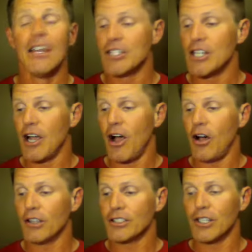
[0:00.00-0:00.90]
She
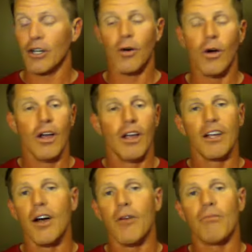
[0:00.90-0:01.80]
also,
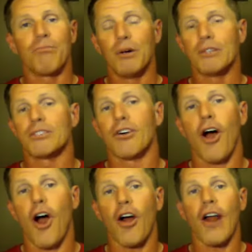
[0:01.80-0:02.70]
you know, puts her
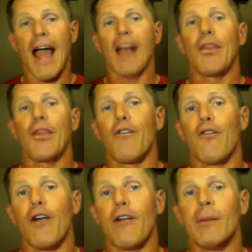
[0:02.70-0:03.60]
heart out there
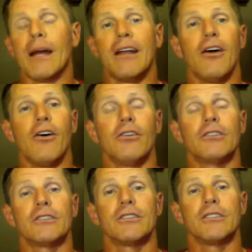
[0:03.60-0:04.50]
for everybody
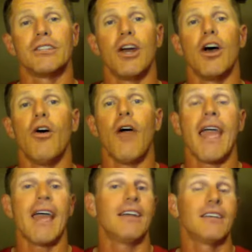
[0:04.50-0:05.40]
to know,
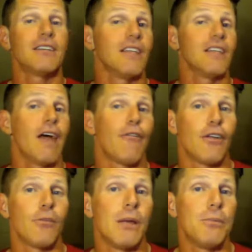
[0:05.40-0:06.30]
and does a lot for
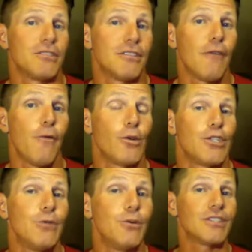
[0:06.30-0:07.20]
other people. So therefore,
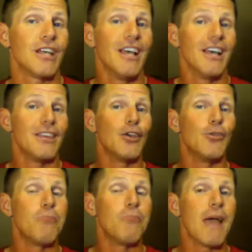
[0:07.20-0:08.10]
she was the
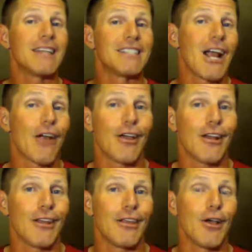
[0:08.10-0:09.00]

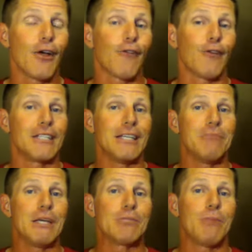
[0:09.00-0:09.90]
Humanitarian of the Year for
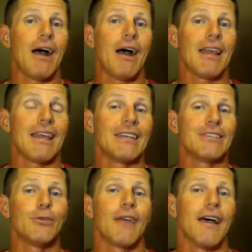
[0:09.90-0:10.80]
Team Beachbody in
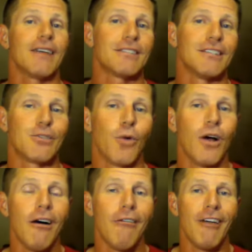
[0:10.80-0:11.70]

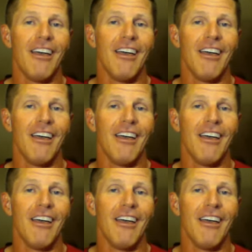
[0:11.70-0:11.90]
2012.